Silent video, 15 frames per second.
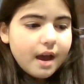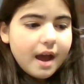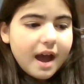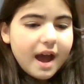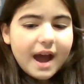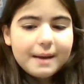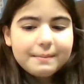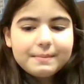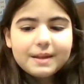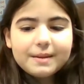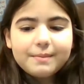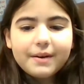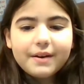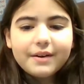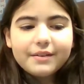Happy
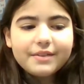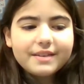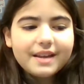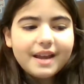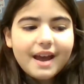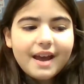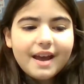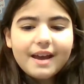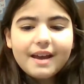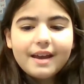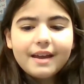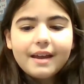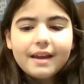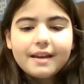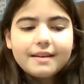
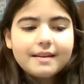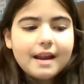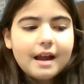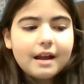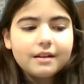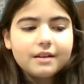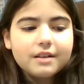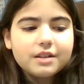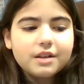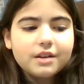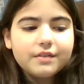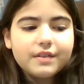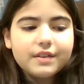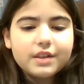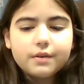birthday! Now let's
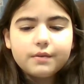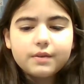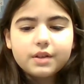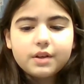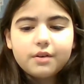turn things over to